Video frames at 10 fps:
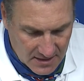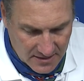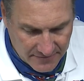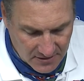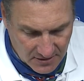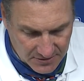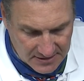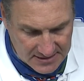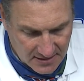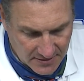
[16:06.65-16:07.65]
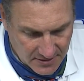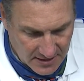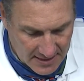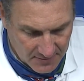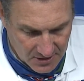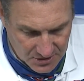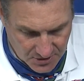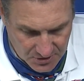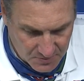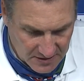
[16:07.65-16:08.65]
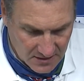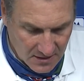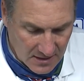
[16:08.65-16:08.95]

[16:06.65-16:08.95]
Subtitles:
Every little detail of the game concerns me.